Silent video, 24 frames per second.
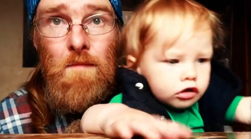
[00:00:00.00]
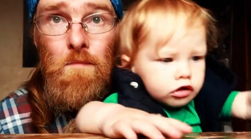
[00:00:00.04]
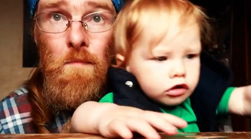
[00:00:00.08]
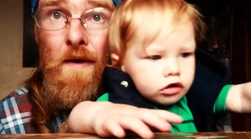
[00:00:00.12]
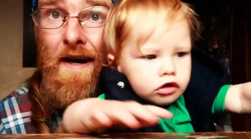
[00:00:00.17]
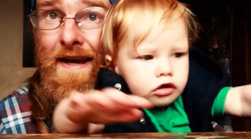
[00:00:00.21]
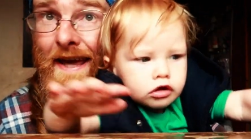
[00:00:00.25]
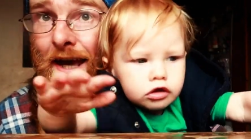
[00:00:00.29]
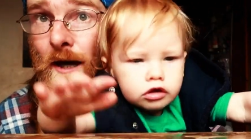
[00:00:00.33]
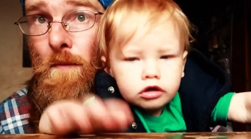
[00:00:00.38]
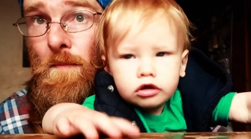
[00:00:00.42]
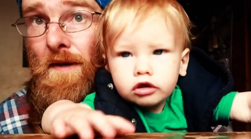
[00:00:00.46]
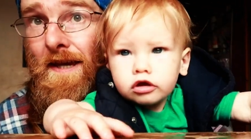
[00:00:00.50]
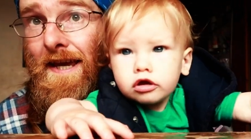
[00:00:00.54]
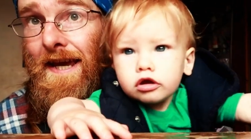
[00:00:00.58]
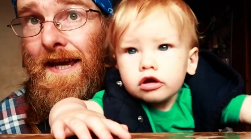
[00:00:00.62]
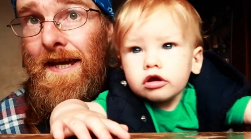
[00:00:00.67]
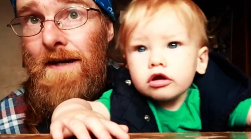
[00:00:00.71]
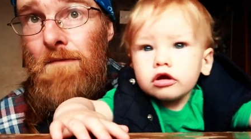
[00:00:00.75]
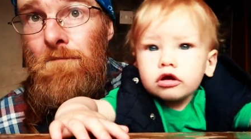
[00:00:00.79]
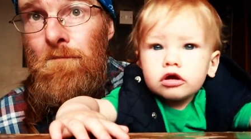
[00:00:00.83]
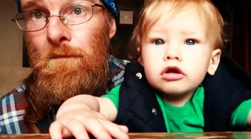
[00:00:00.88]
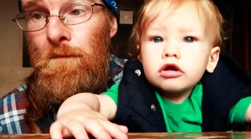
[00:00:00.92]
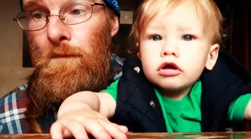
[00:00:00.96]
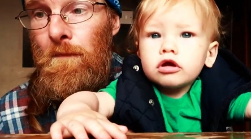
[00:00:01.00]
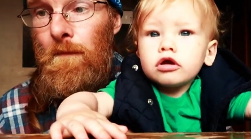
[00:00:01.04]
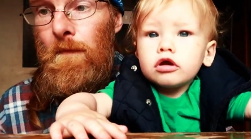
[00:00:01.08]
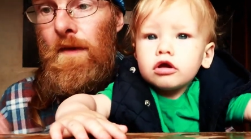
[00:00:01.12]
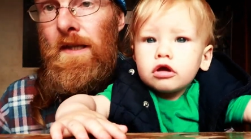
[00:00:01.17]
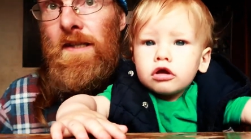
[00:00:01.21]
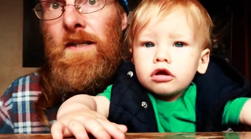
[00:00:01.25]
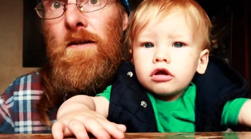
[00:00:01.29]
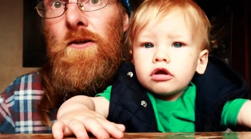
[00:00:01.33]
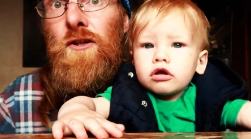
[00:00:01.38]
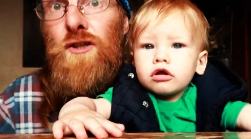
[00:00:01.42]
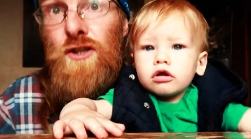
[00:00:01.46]
Speaker 1: my helper here
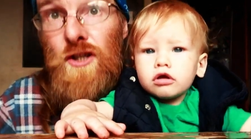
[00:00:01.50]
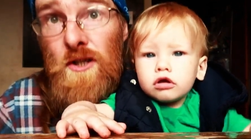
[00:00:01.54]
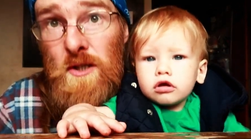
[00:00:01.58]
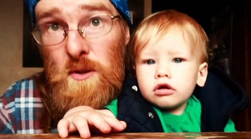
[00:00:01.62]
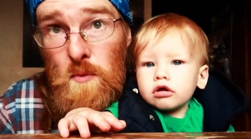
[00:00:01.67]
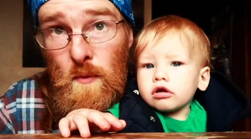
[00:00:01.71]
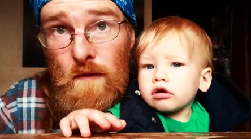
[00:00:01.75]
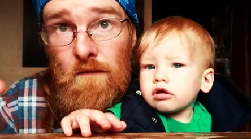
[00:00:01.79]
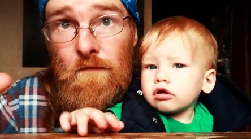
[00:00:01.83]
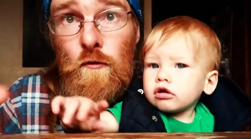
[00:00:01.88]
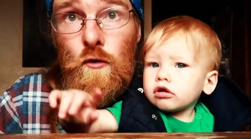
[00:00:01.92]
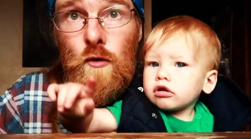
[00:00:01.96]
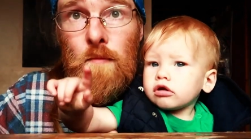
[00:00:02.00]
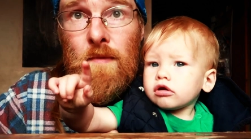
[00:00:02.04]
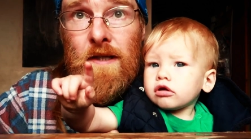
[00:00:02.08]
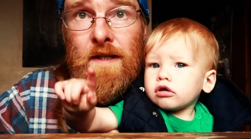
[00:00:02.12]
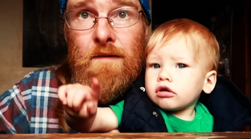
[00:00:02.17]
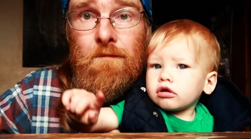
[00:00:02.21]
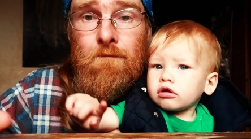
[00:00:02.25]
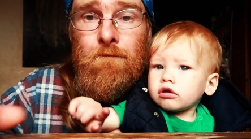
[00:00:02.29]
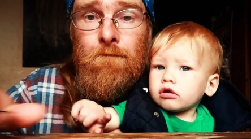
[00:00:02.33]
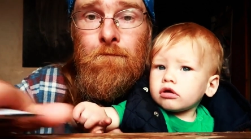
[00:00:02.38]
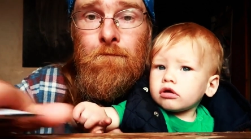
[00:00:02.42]
is going to choose one for me.